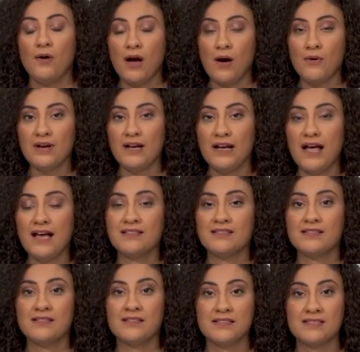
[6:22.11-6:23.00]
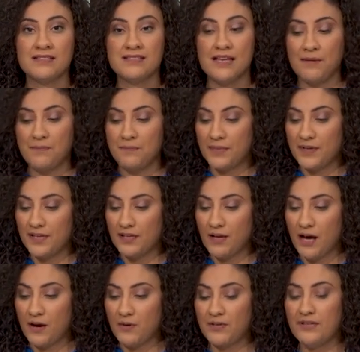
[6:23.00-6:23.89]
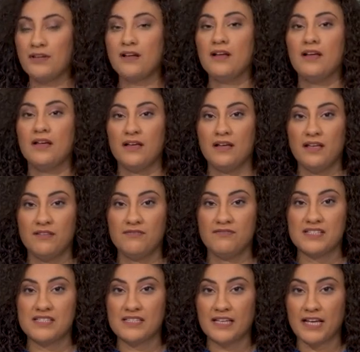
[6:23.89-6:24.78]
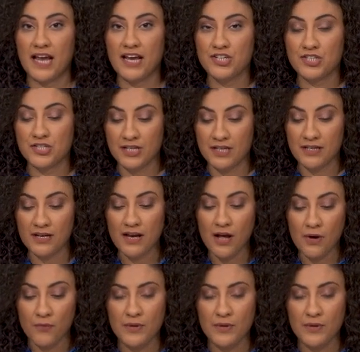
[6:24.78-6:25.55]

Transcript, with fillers: our last step in our investigation,